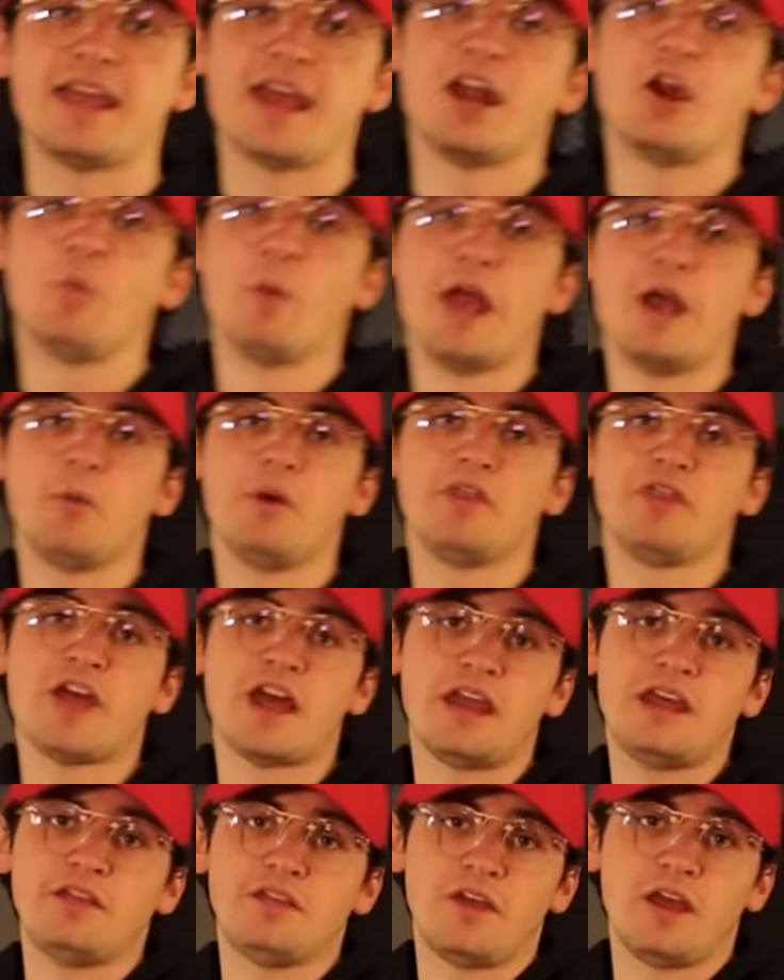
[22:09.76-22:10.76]
get away with
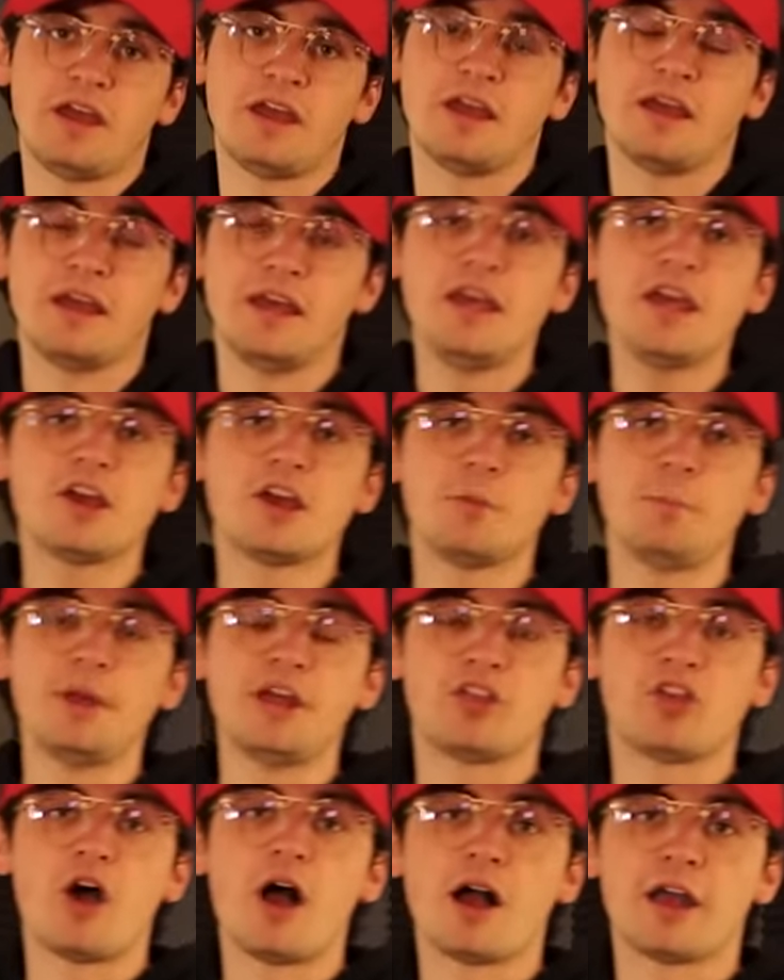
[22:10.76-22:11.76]
anything. He could
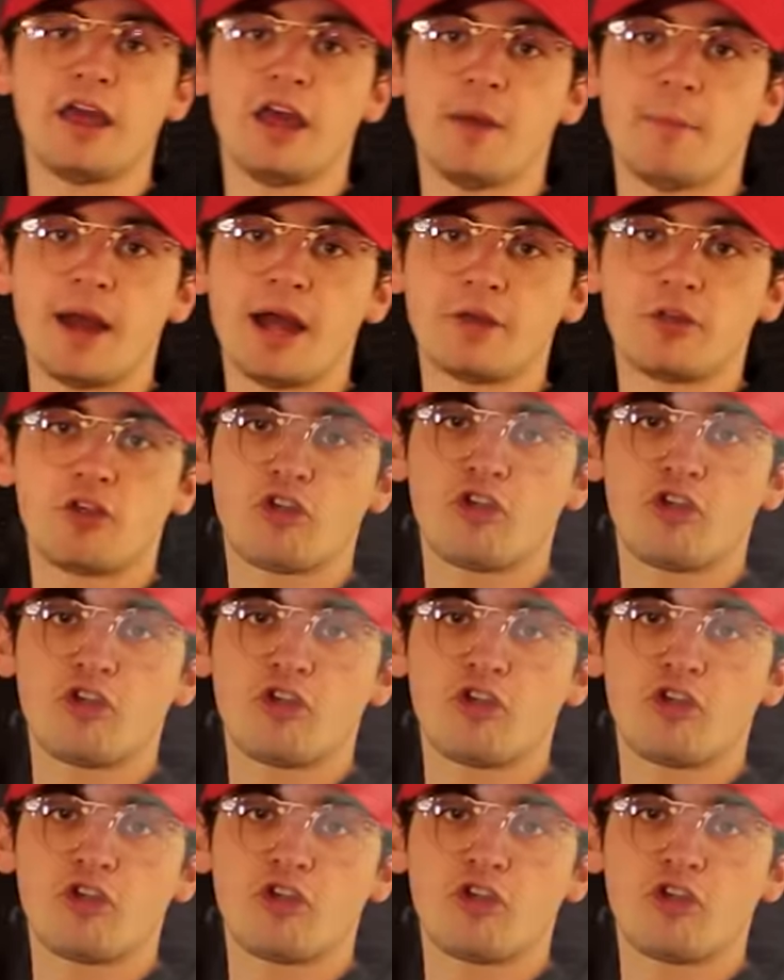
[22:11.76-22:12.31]
be talking about